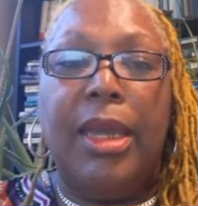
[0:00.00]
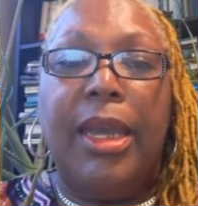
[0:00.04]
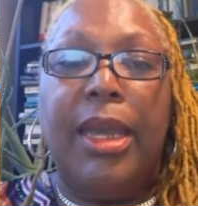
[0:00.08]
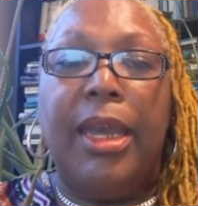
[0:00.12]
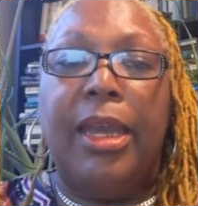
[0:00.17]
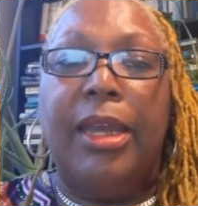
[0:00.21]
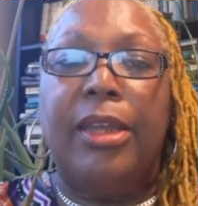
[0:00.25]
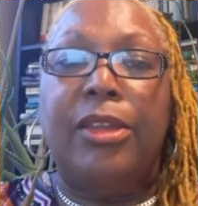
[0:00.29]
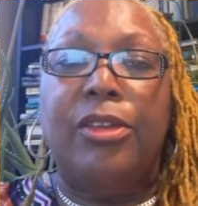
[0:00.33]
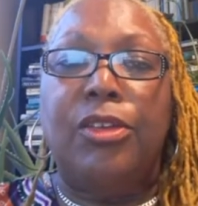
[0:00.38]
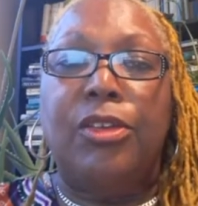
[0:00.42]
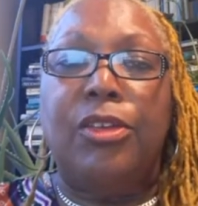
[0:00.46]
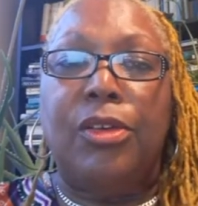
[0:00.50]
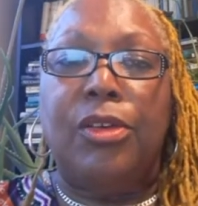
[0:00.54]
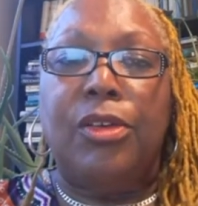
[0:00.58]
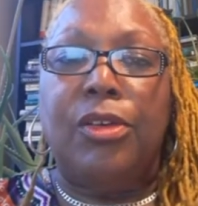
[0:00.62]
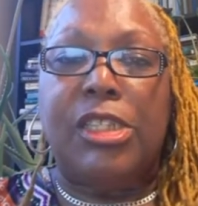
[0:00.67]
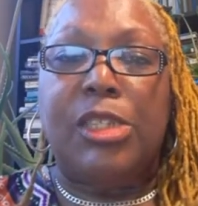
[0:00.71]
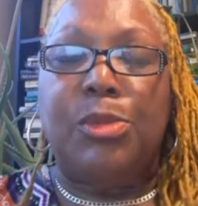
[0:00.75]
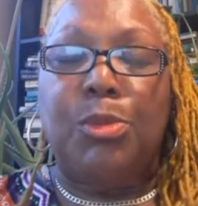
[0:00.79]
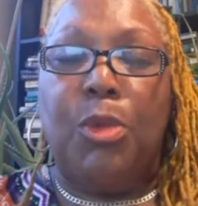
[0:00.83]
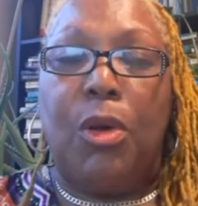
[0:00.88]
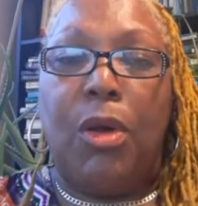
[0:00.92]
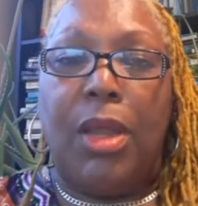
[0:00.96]
and your
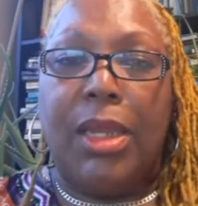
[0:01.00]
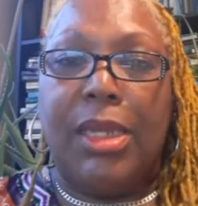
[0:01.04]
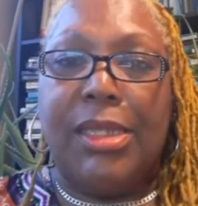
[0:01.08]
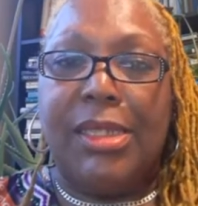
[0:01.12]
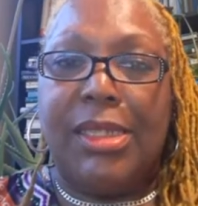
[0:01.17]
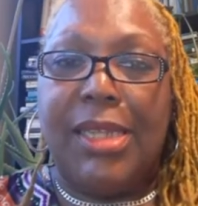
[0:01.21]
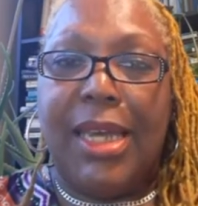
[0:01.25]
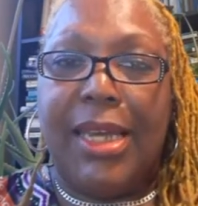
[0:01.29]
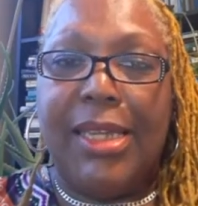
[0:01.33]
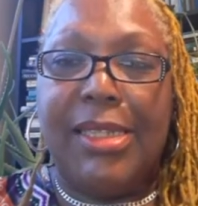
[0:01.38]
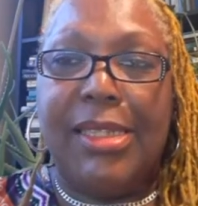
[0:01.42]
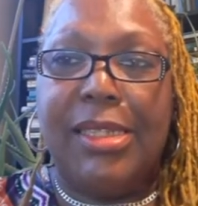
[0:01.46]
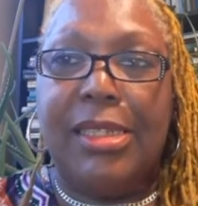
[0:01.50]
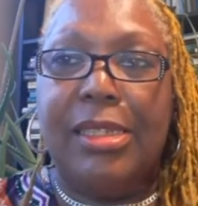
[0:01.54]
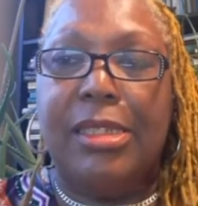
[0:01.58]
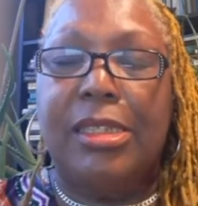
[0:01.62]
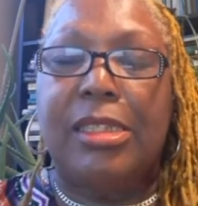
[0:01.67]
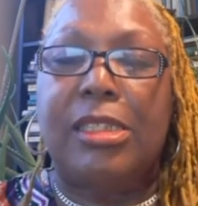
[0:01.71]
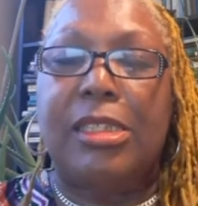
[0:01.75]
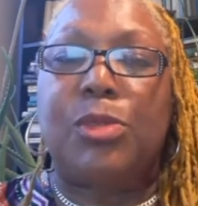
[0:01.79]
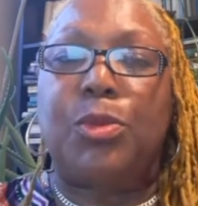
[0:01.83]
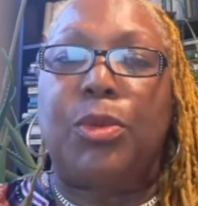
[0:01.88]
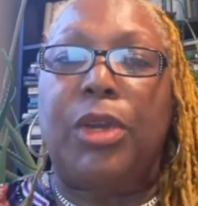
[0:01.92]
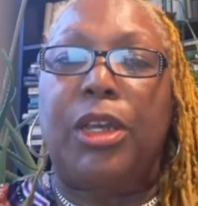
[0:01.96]
small intestines
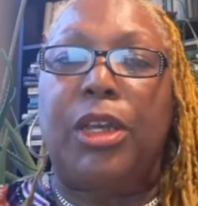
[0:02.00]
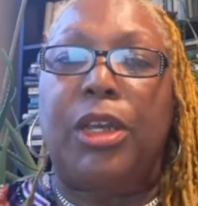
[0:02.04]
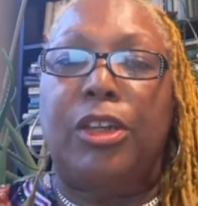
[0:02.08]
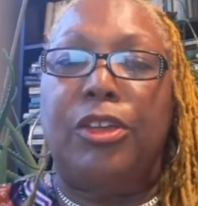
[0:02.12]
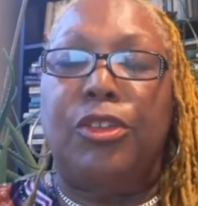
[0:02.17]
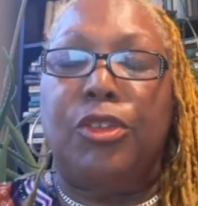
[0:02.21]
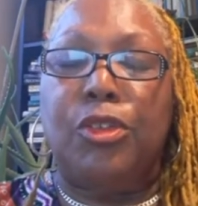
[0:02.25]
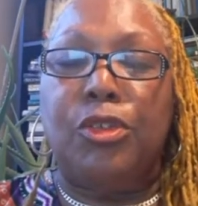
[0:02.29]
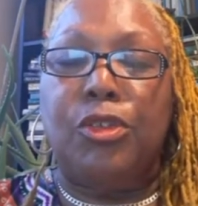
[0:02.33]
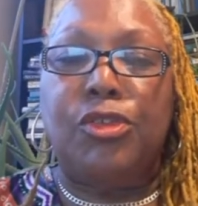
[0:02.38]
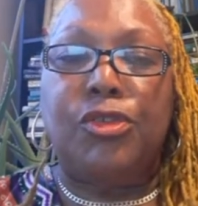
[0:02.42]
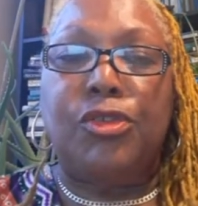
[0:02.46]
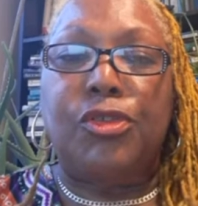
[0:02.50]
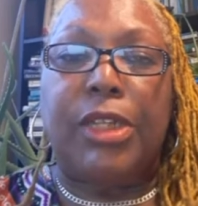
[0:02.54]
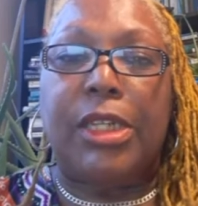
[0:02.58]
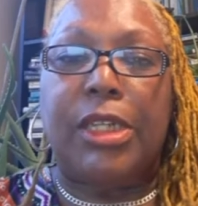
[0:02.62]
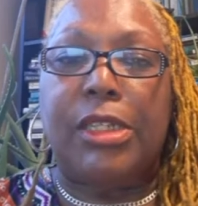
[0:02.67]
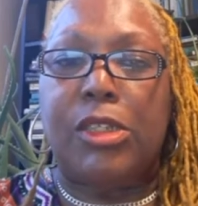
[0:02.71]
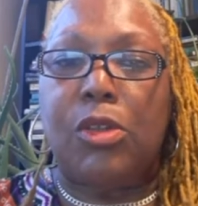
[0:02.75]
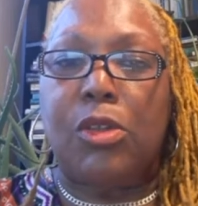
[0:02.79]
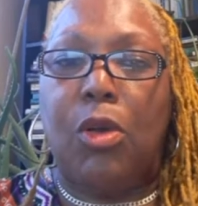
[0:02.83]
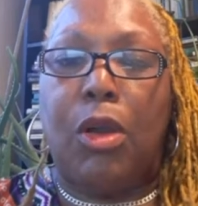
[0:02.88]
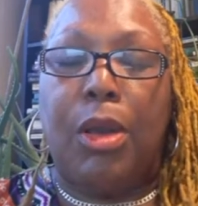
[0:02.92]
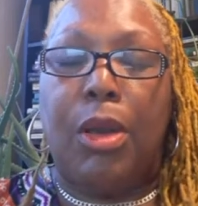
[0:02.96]
is where your
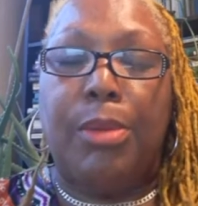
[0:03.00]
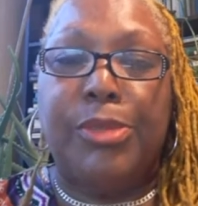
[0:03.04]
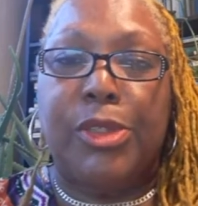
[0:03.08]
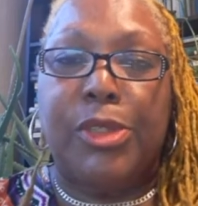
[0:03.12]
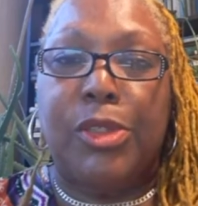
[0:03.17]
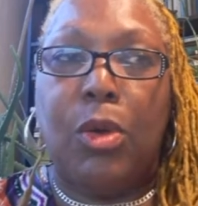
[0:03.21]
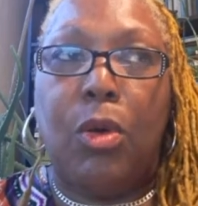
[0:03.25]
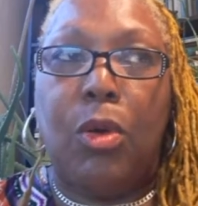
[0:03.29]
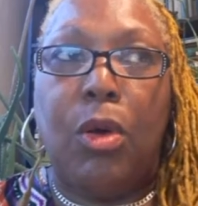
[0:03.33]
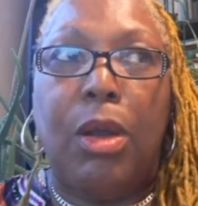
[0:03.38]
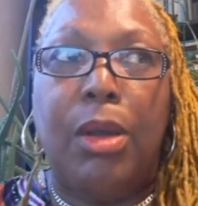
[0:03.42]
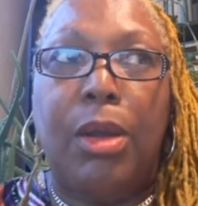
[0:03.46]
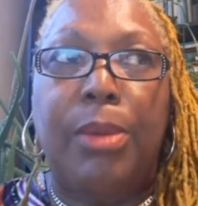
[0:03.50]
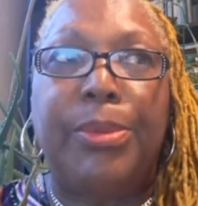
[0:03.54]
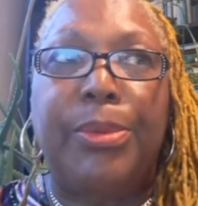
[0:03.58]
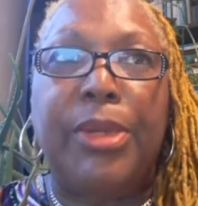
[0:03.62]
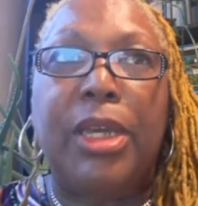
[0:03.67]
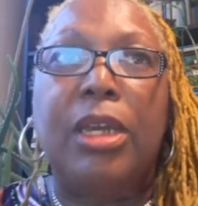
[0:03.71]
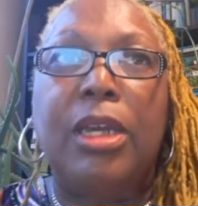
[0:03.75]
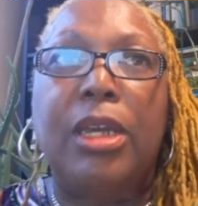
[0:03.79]
nutrients are absorbed.